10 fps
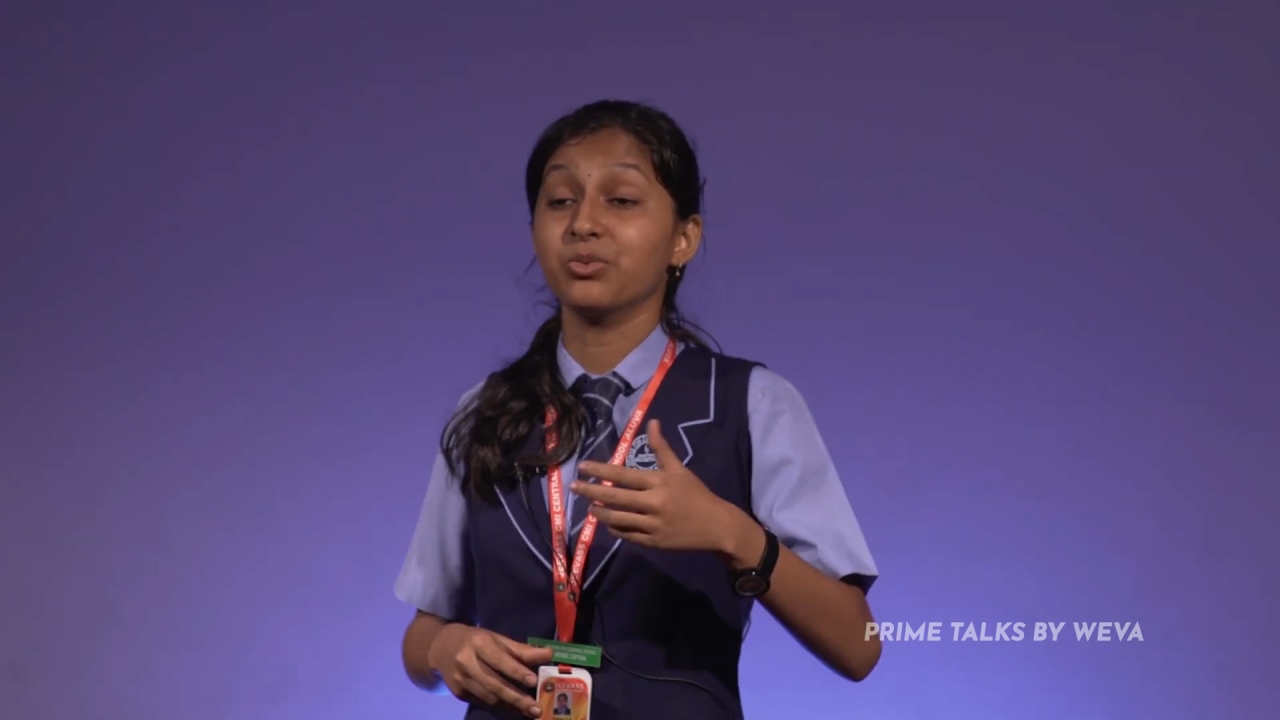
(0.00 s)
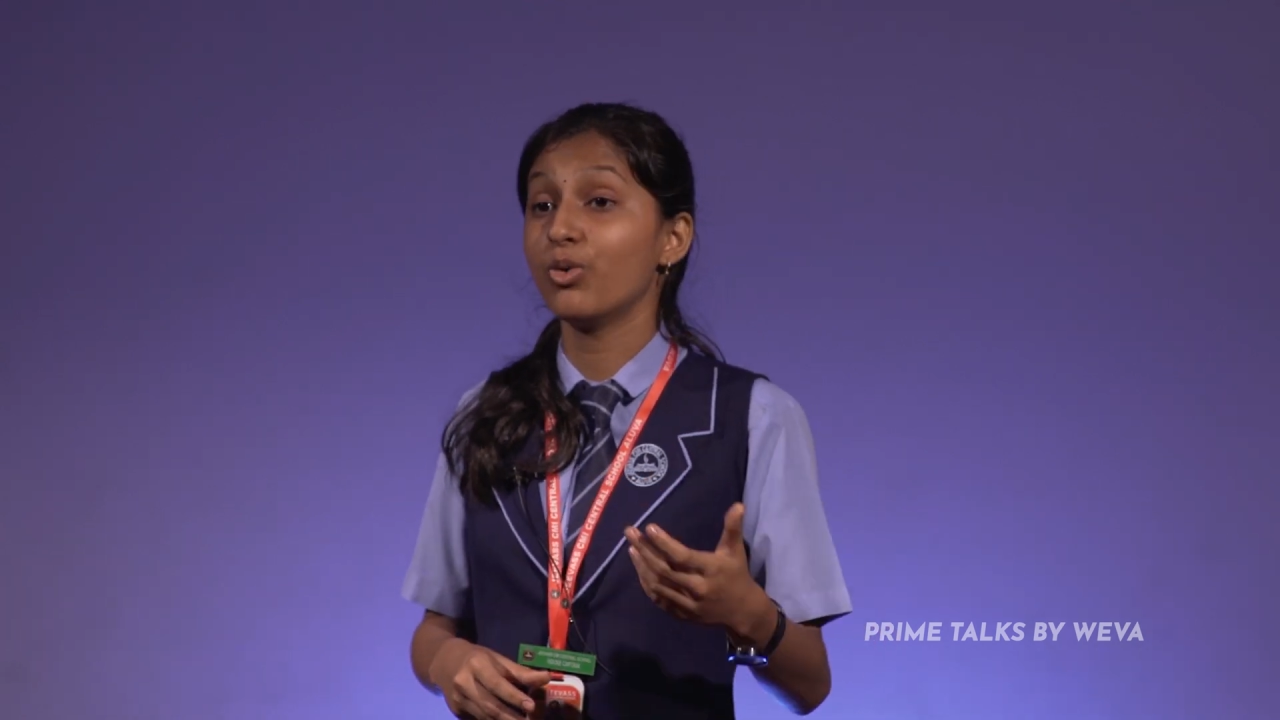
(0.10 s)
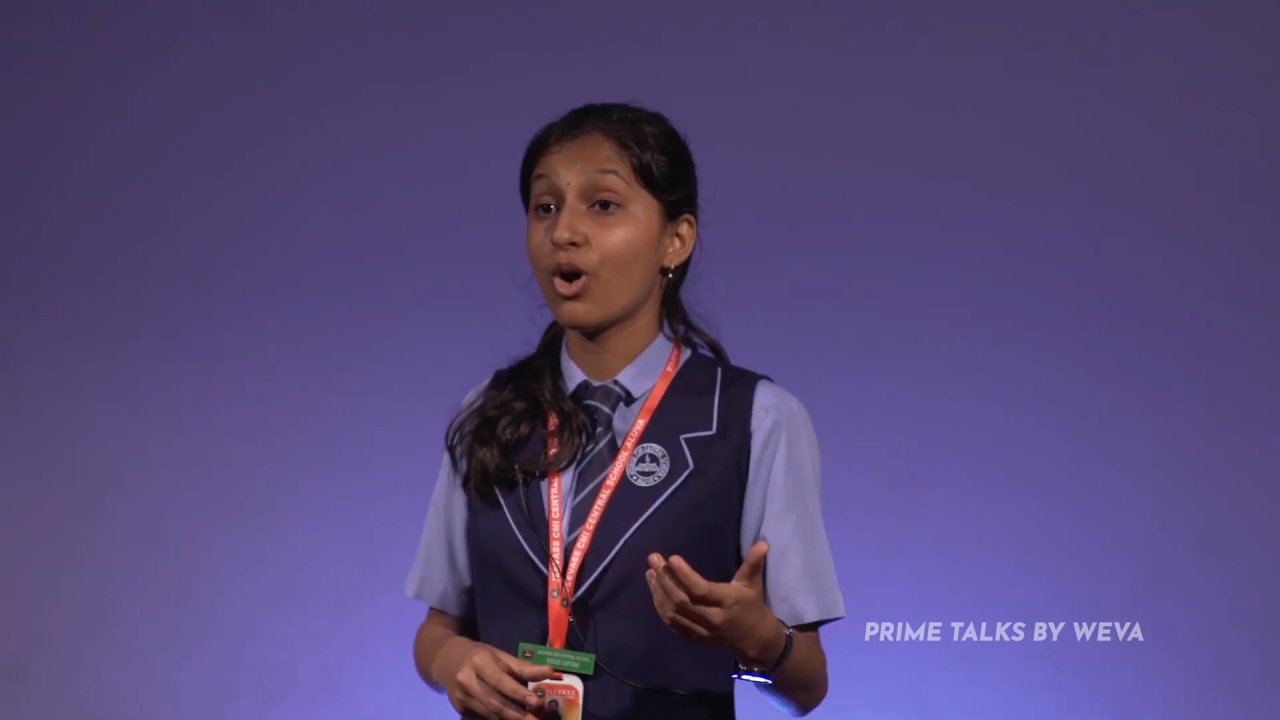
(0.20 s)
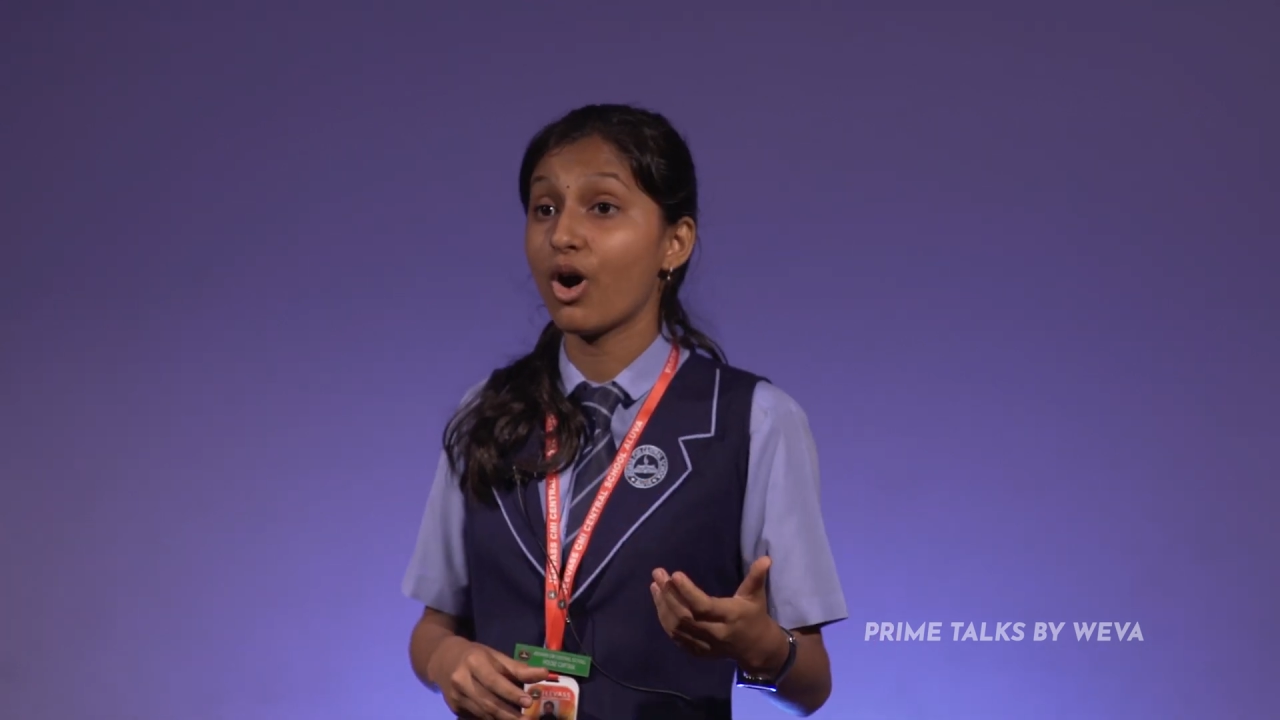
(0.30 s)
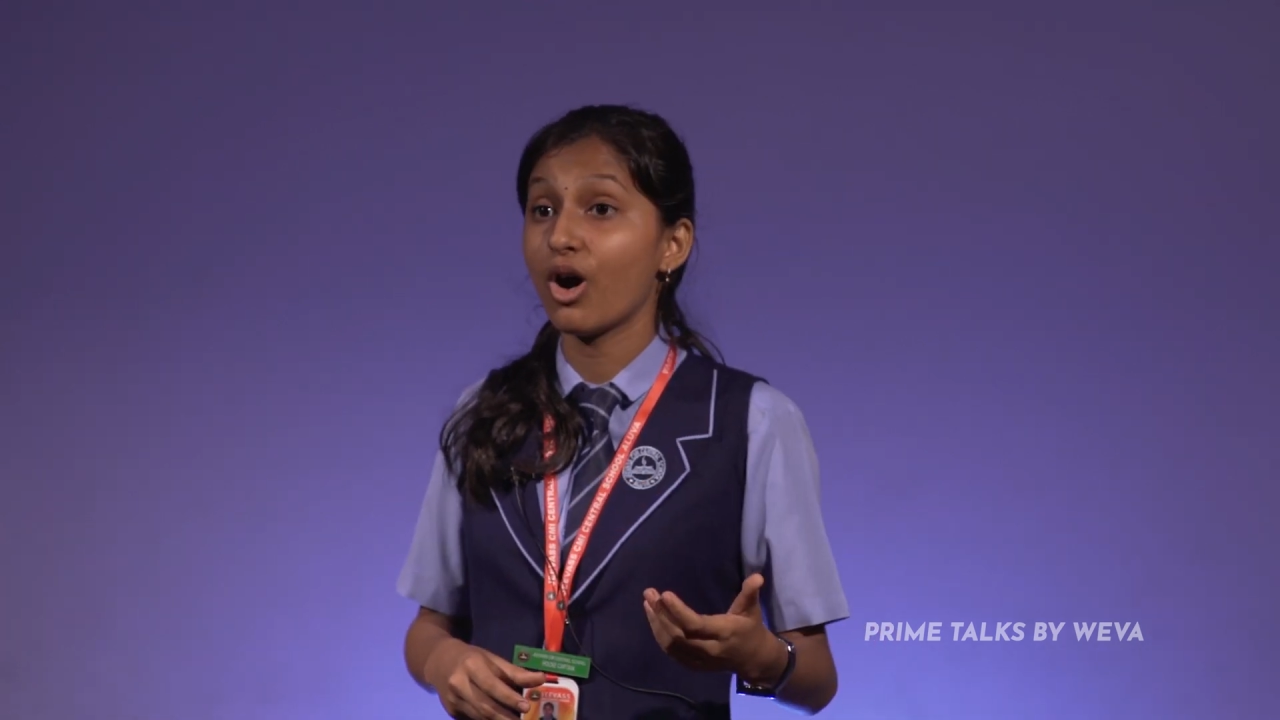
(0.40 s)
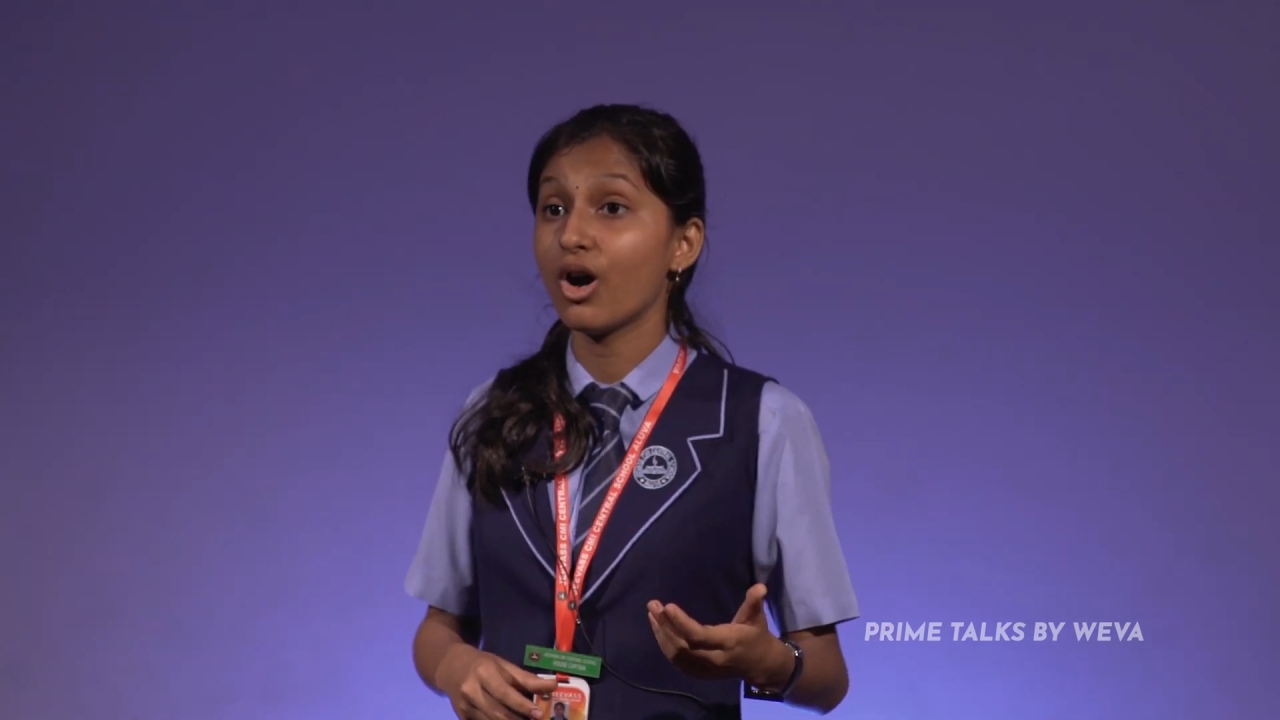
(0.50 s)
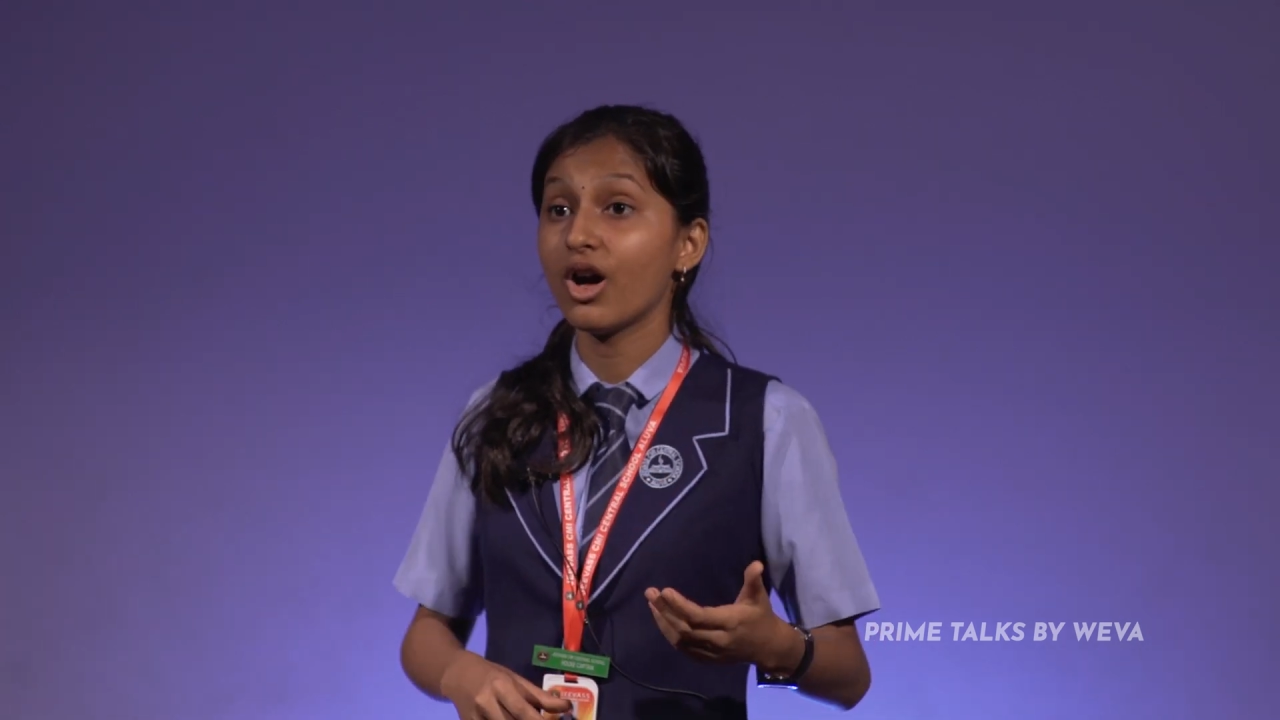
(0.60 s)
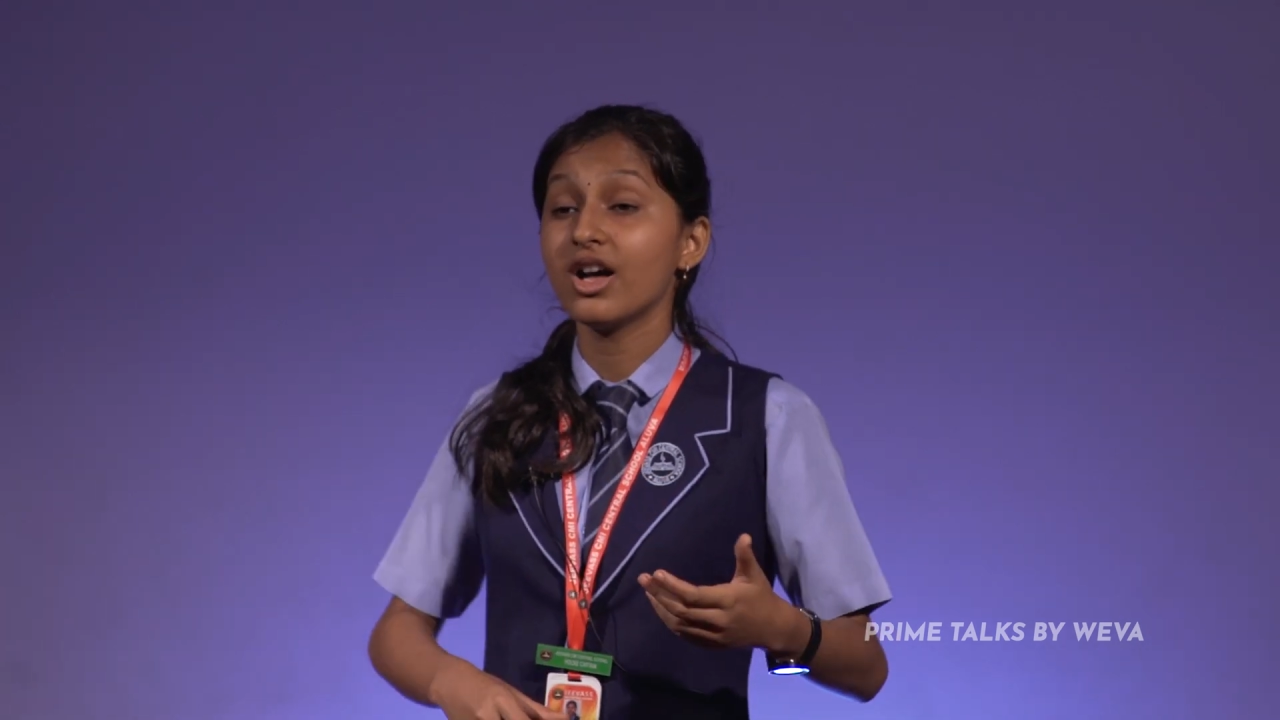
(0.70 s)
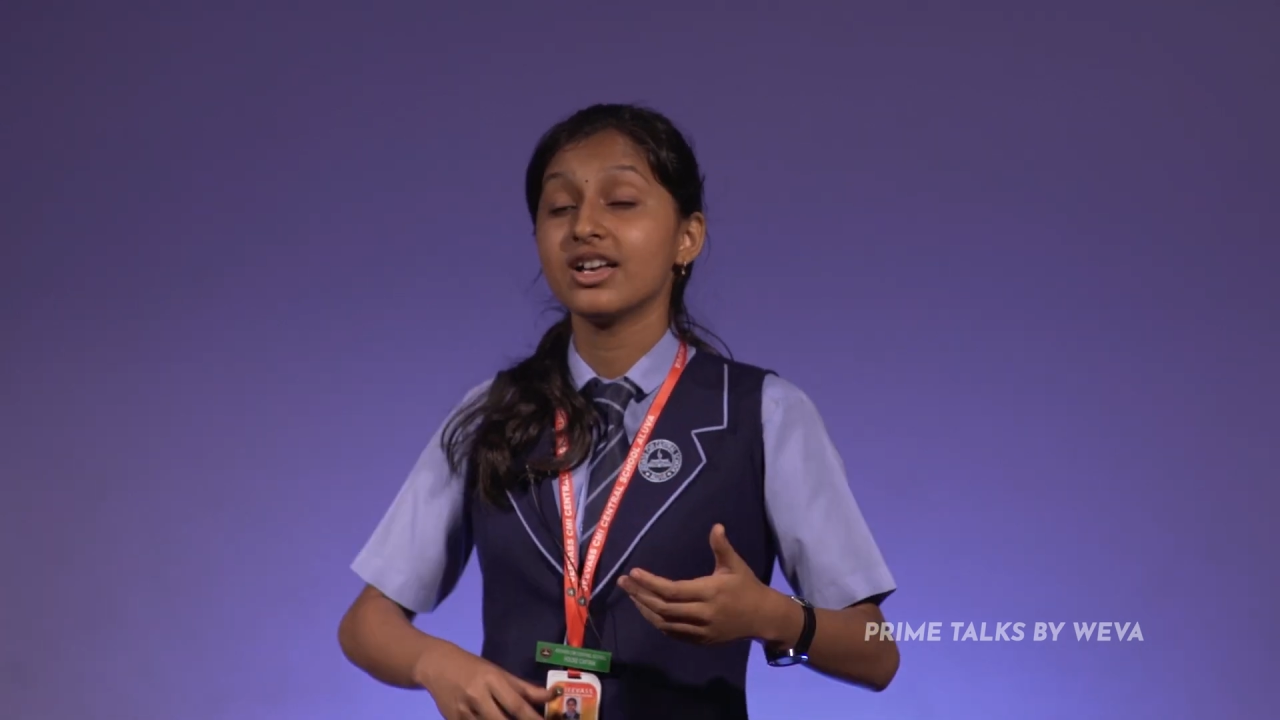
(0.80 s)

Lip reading: war,